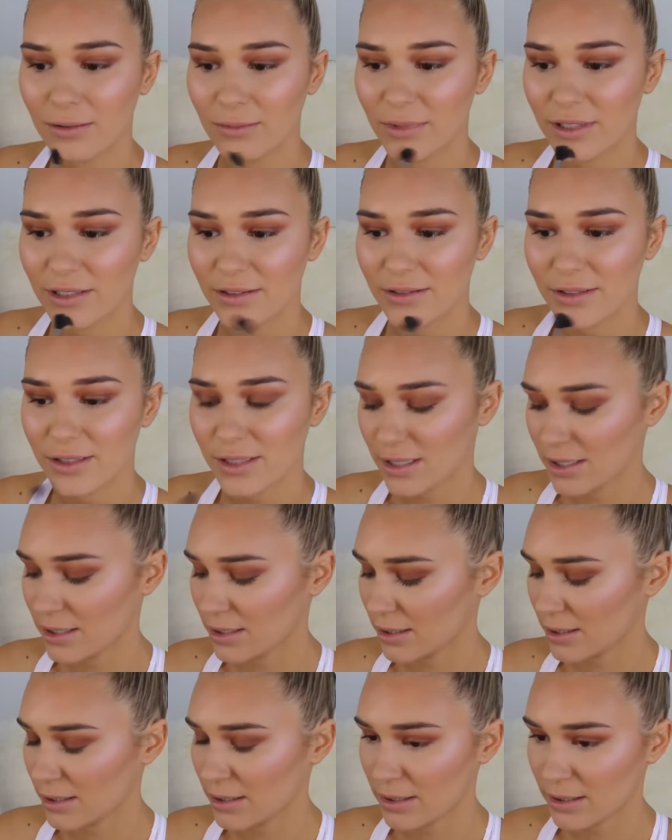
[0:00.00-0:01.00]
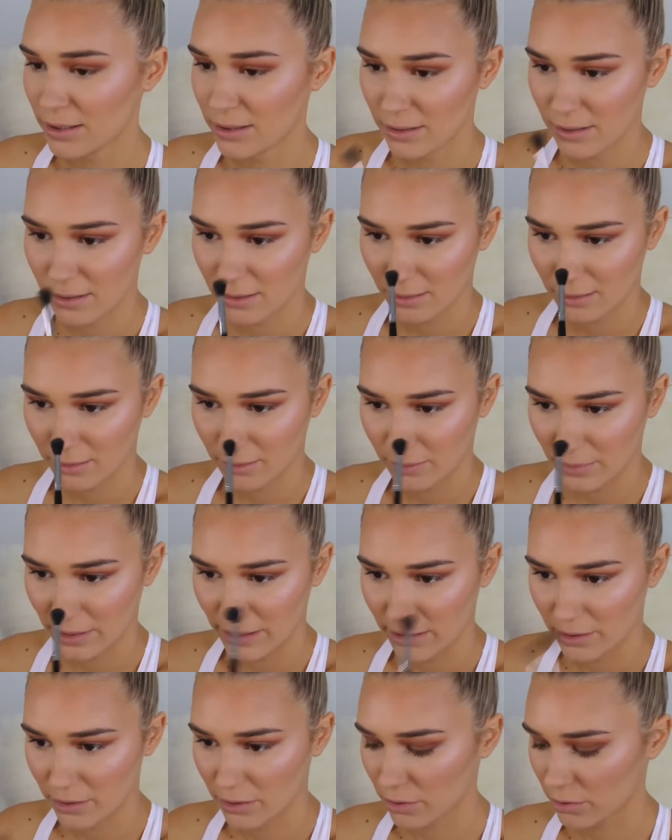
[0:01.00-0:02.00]
On my chin, on
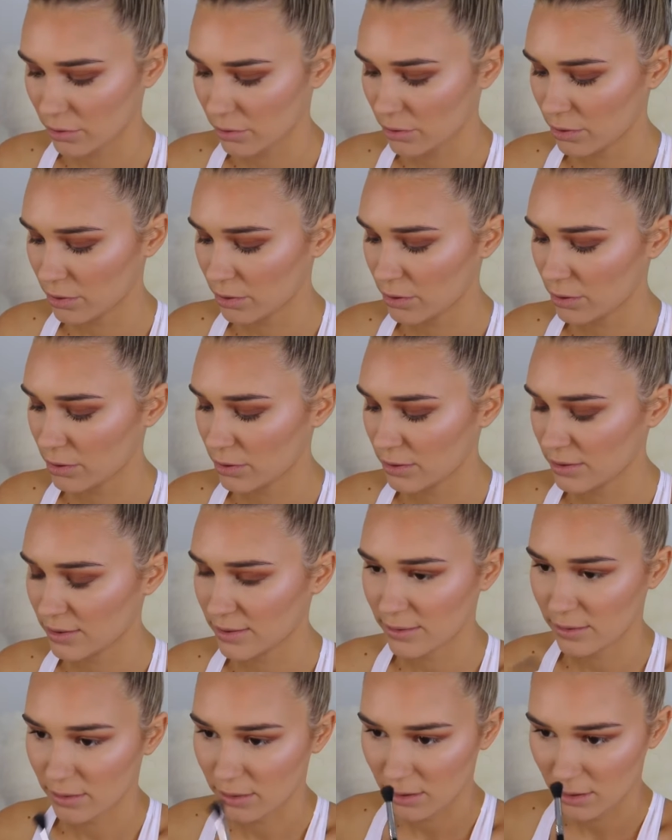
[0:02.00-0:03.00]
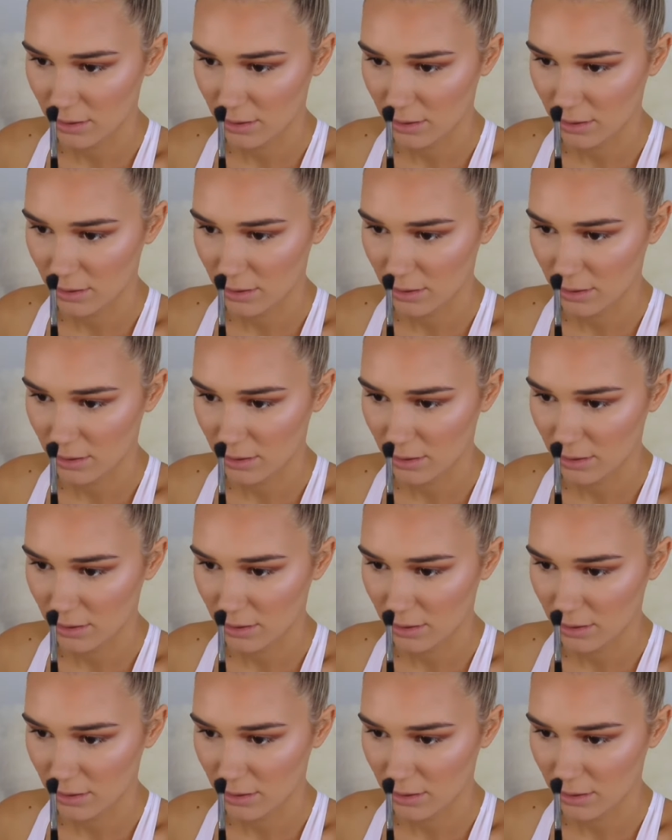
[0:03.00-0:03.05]
my nose,